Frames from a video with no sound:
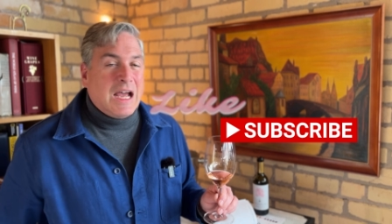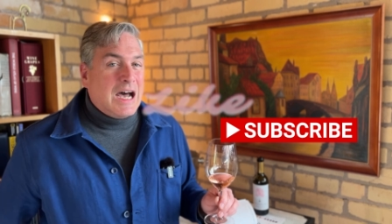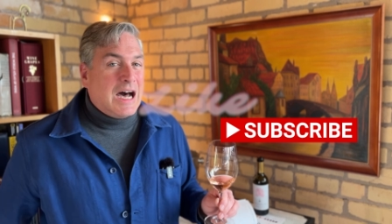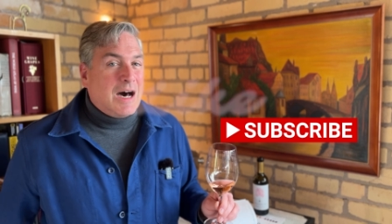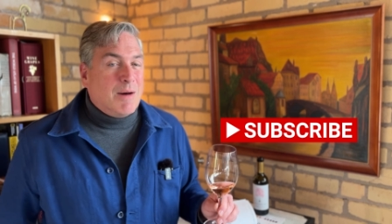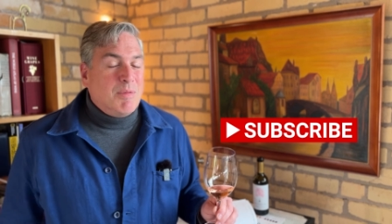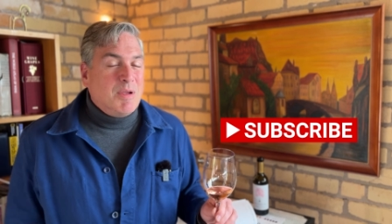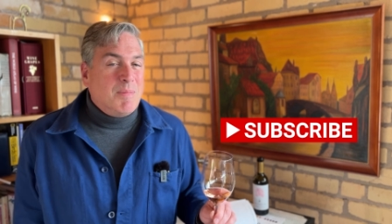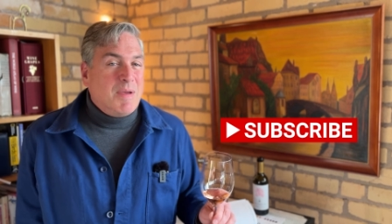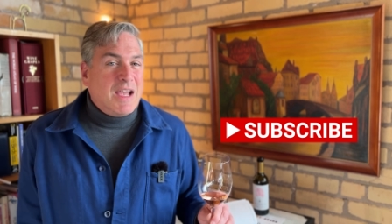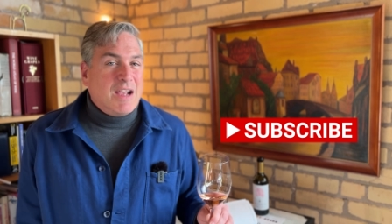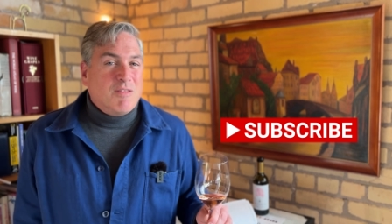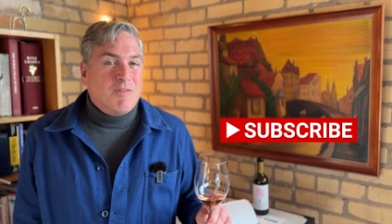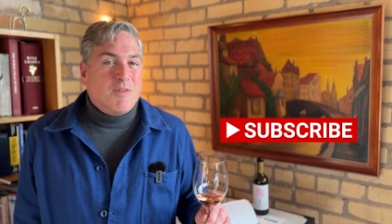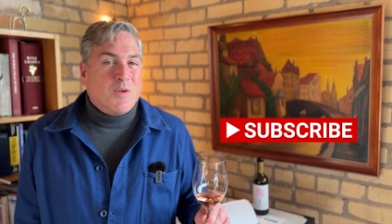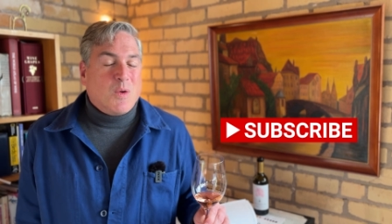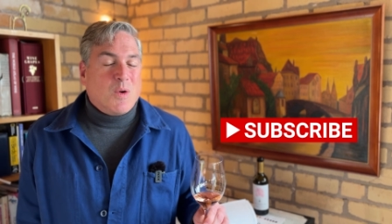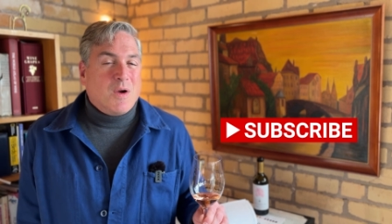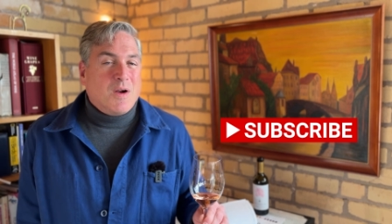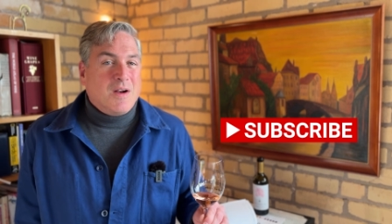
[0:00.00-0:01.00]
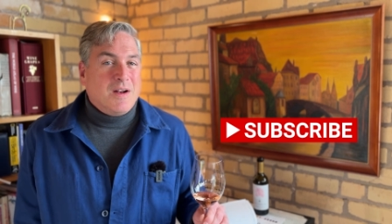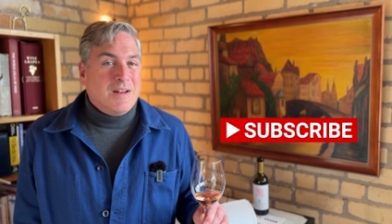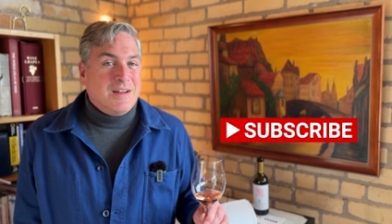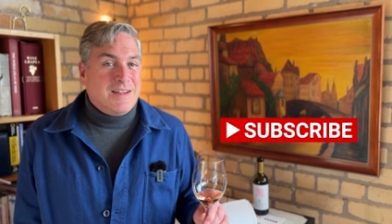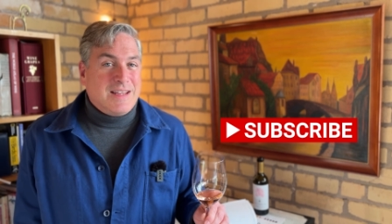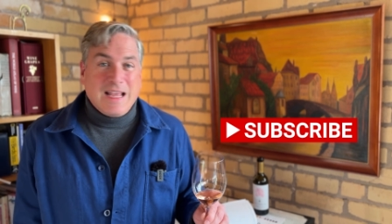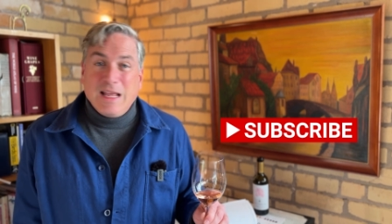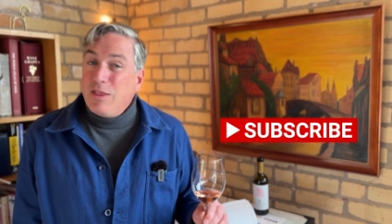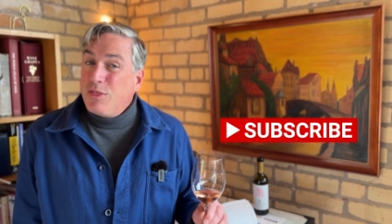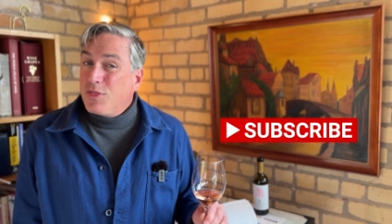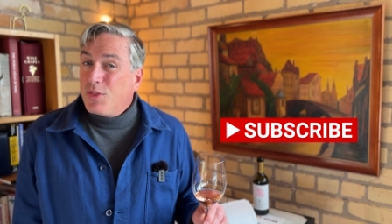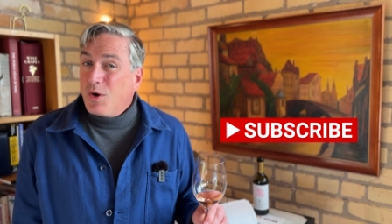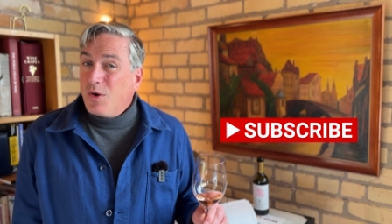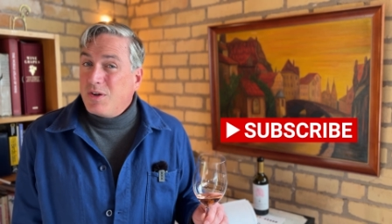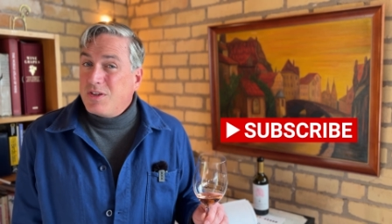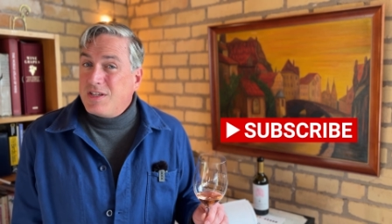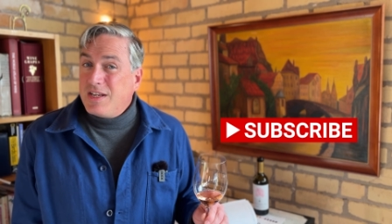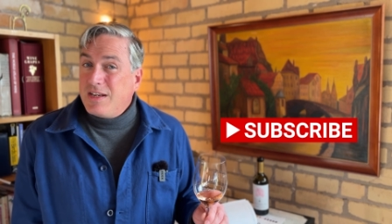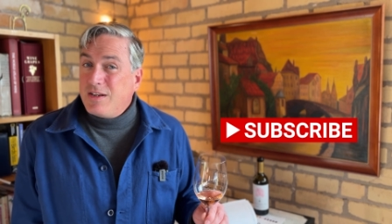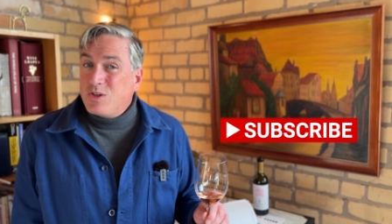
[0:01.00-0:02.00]
I'll be back for day
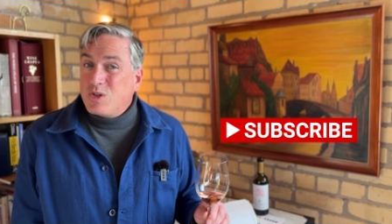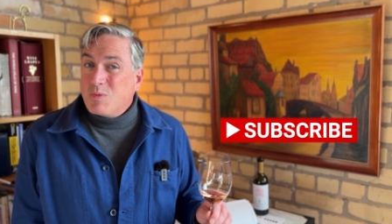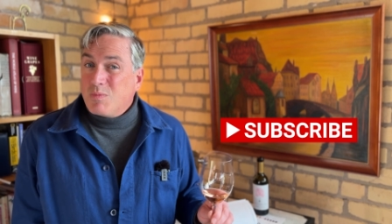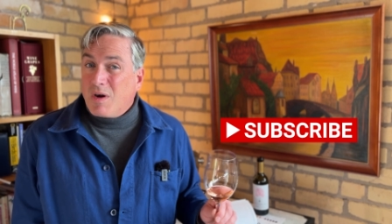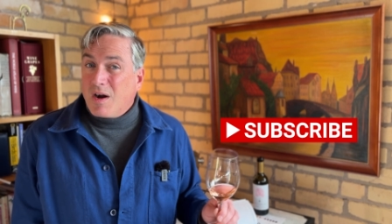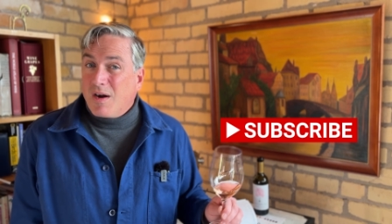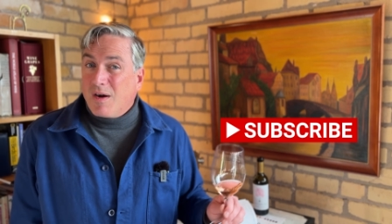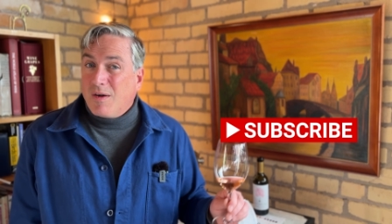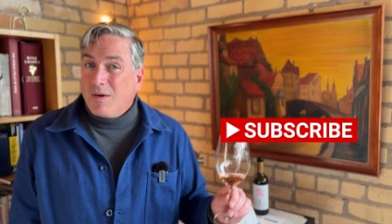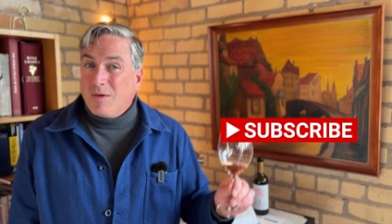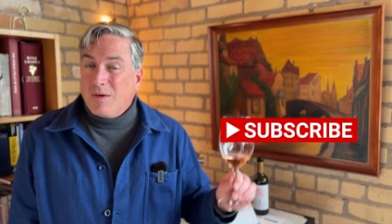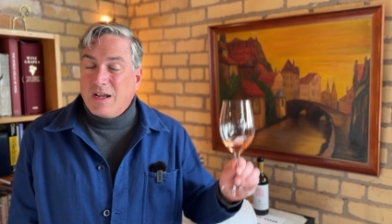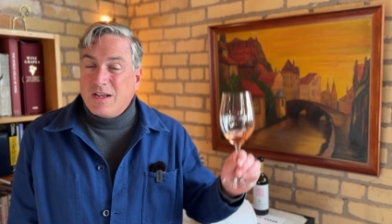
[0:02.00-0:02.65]
13 tomorrow